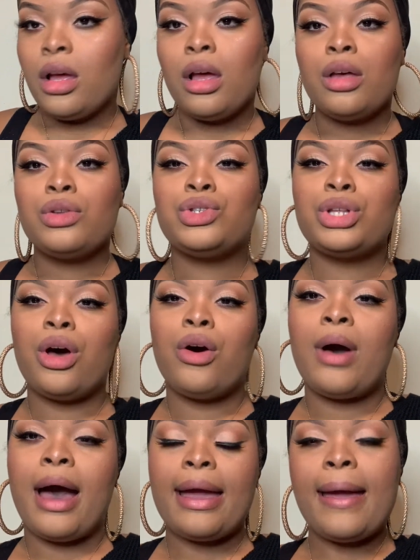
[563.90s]
So
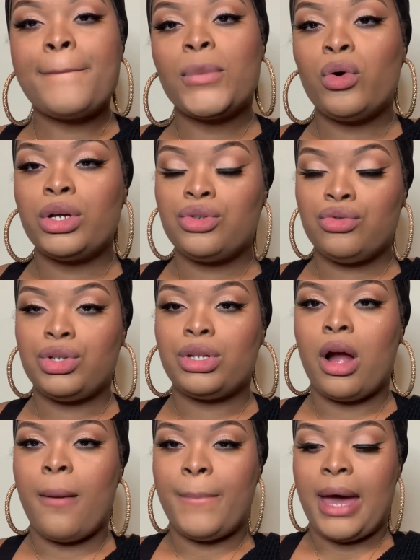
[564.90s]
I am going to
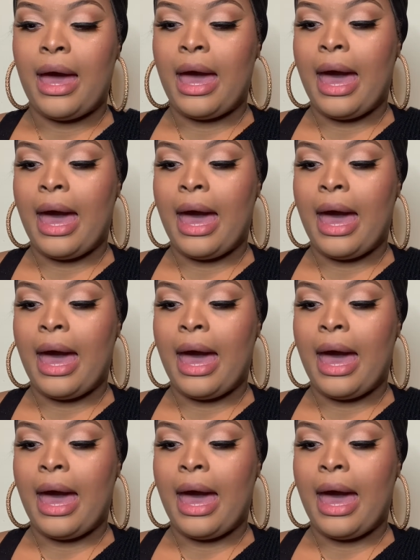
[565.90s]
start by